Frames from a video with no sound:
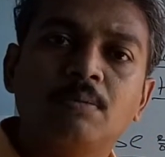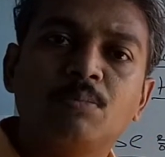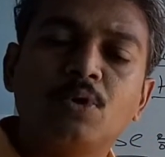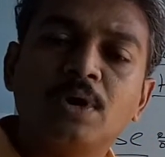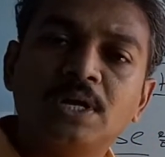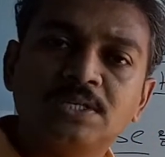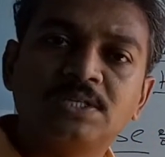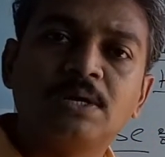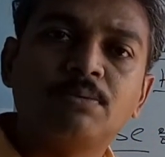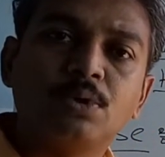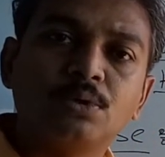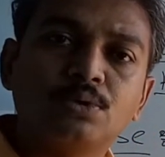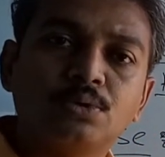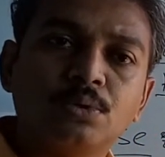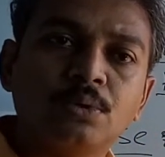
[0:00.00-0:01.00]
board exam
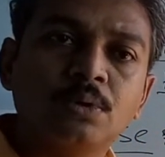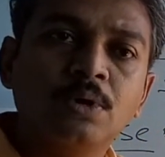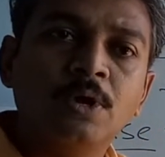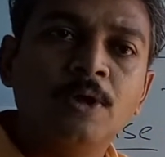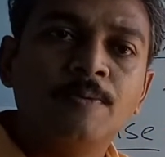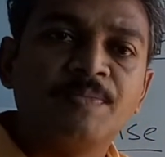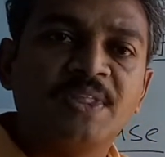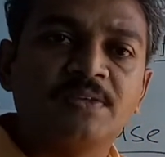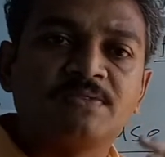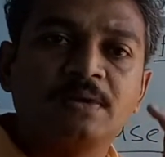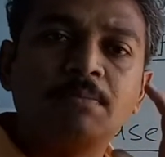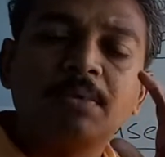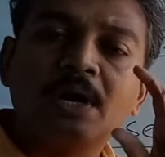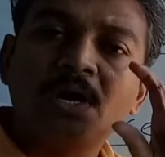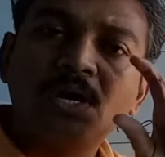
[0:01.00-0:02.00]
also.
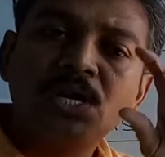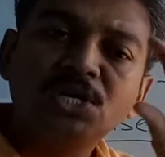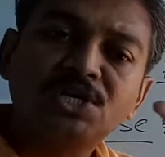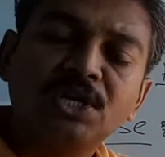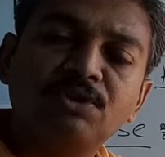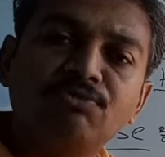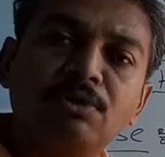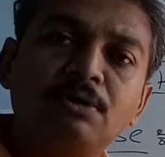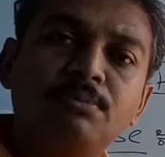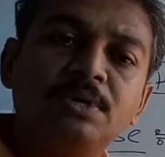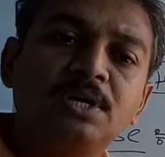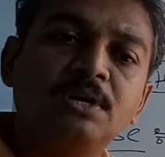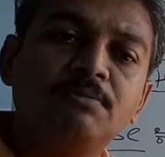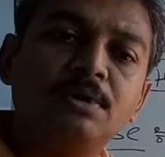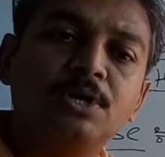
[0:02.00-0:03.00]
Some condition will
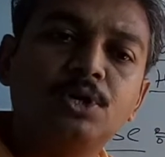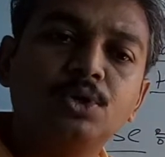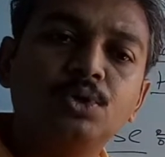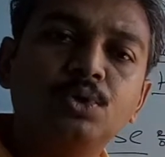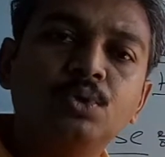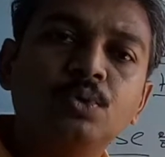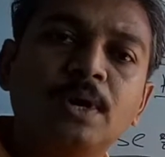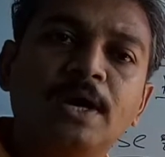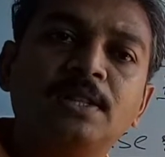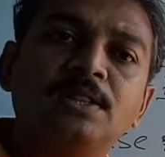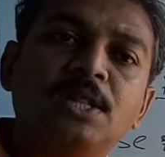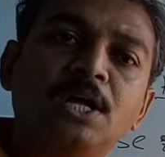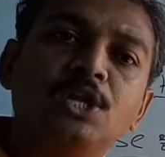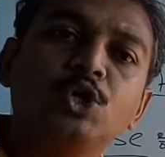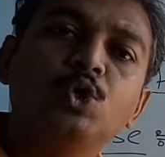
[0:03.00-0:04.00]
be given to you,
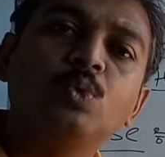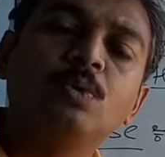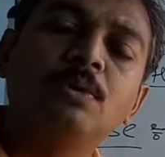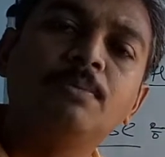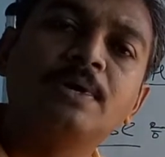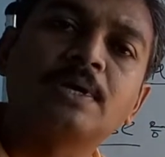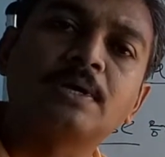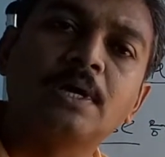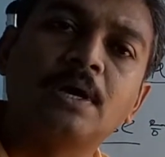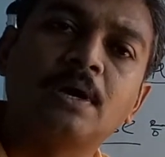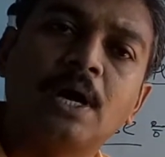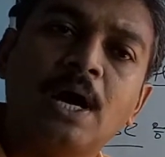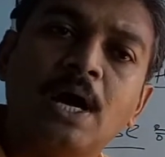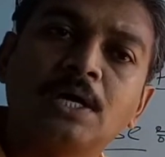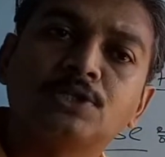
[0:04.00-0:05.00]
and then you will be
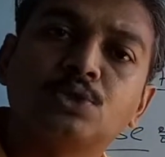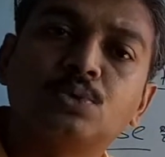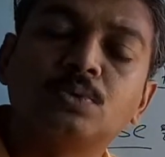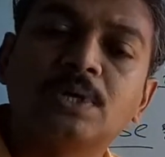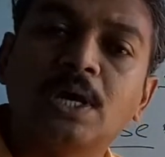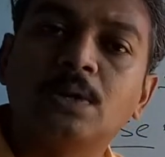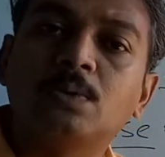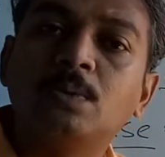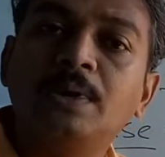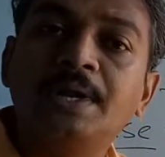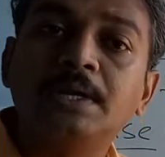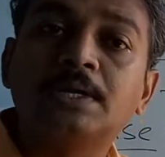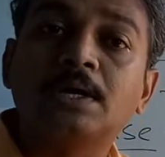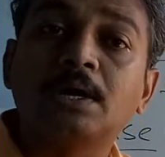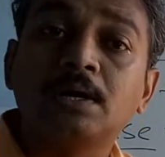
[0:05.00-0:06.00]
asked to
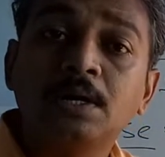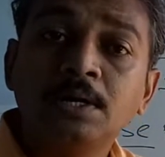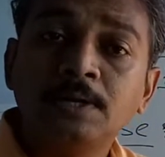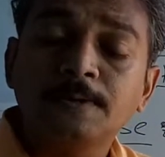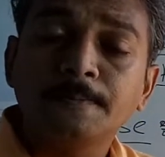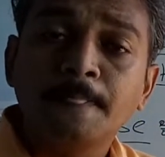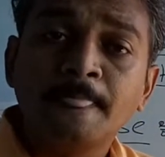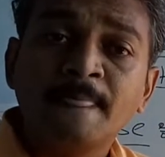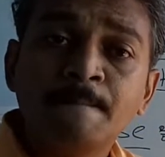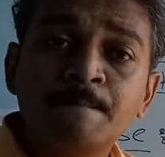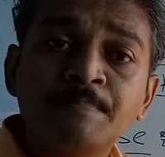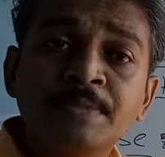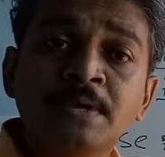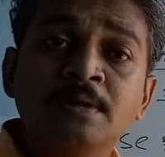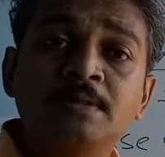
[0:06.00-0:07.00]
calculate current.
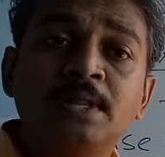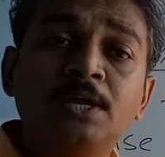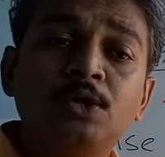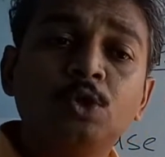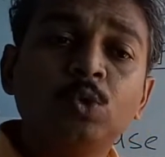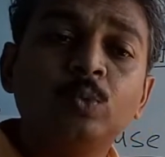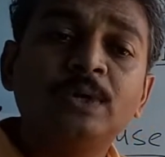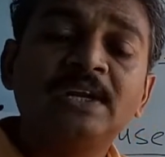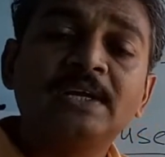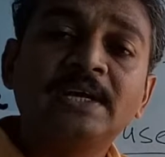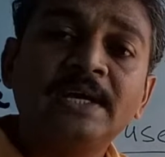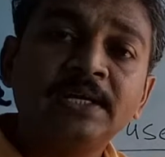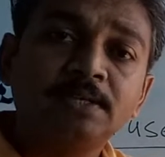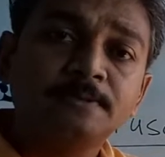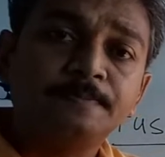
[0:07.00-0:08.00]
Then you will
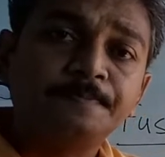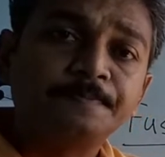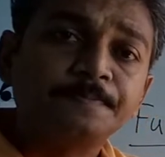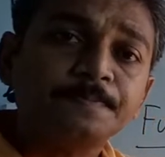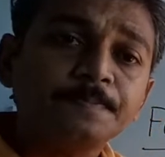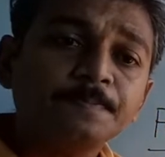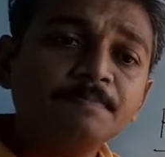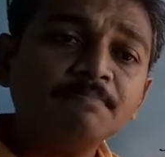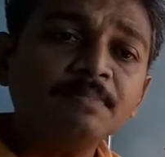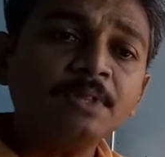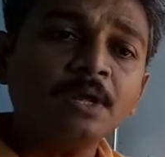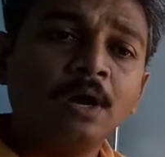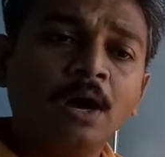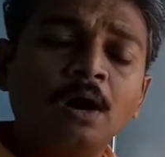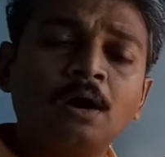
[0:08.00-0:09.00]
get
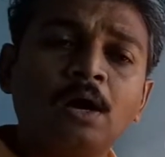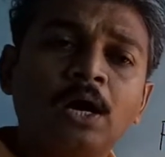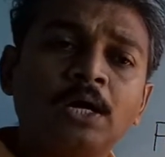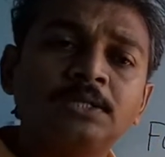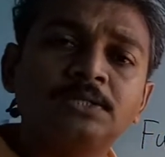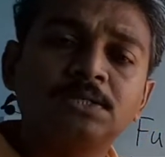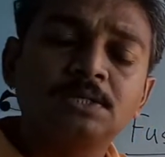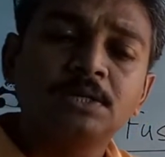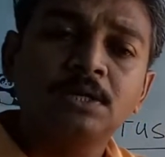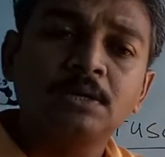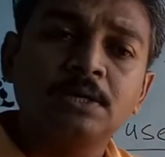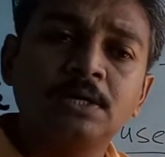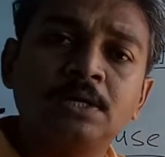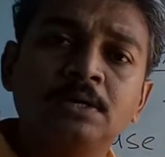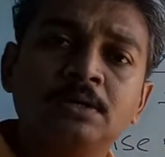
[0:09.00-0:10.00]
an
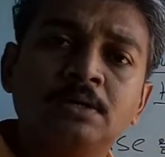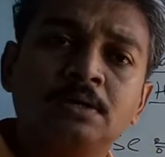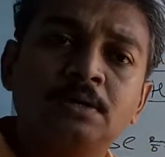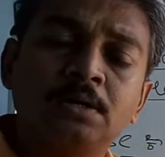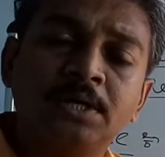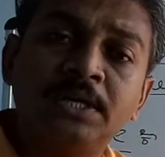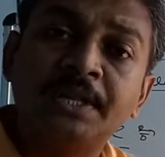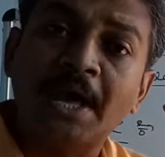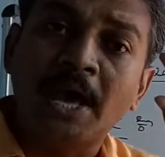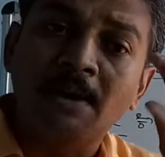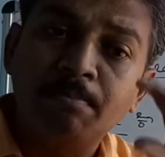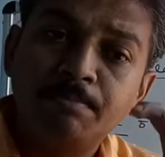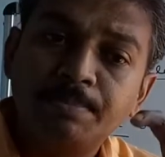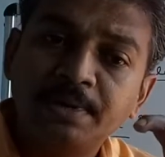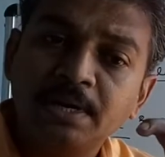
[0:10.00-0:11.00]
answer in
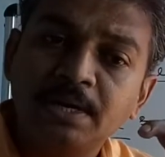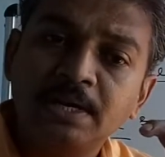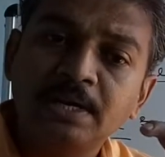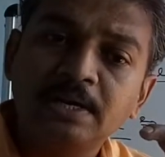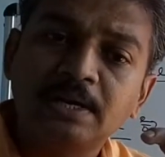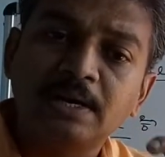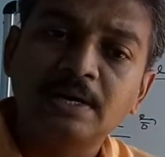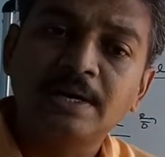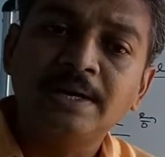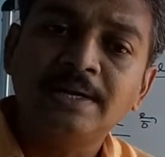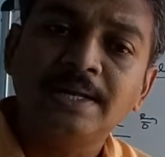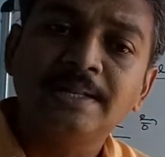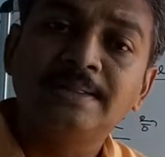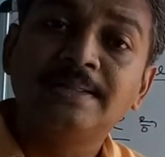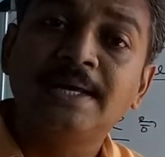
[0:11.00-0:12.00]
ampere in
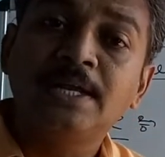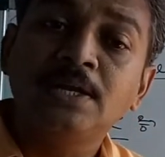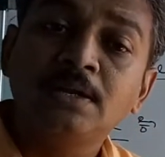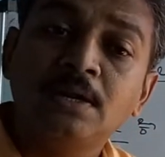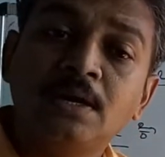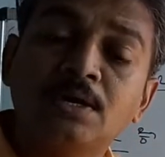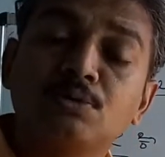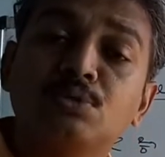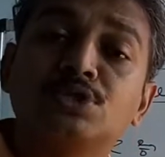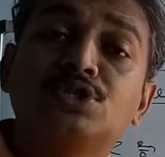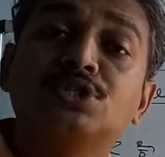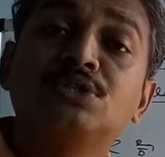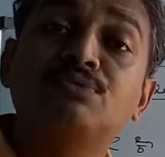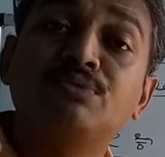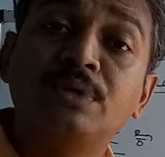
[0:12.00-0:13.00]
current, and then a
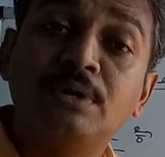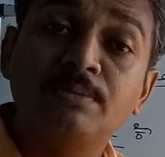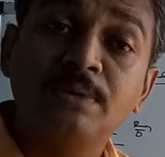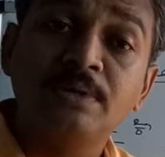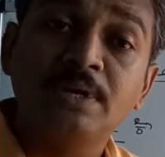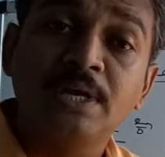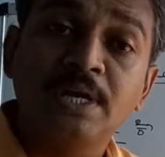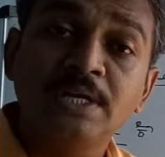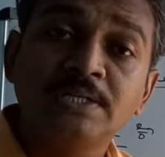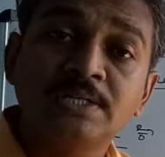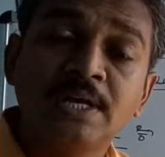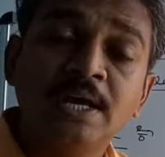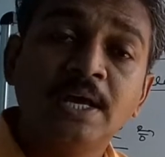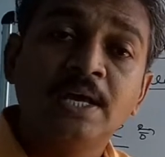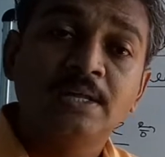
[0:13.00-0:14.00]
question will be
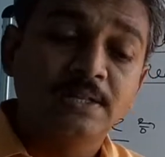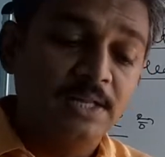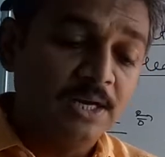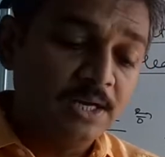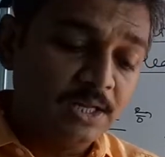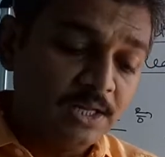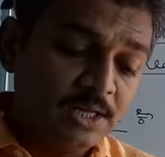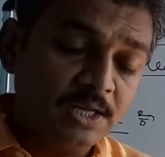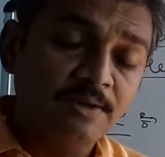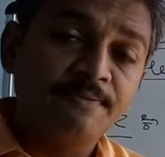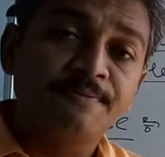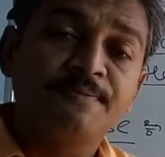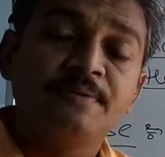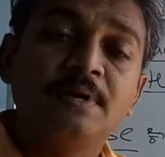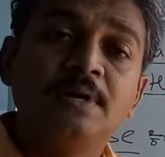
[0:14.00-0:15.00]
raised that if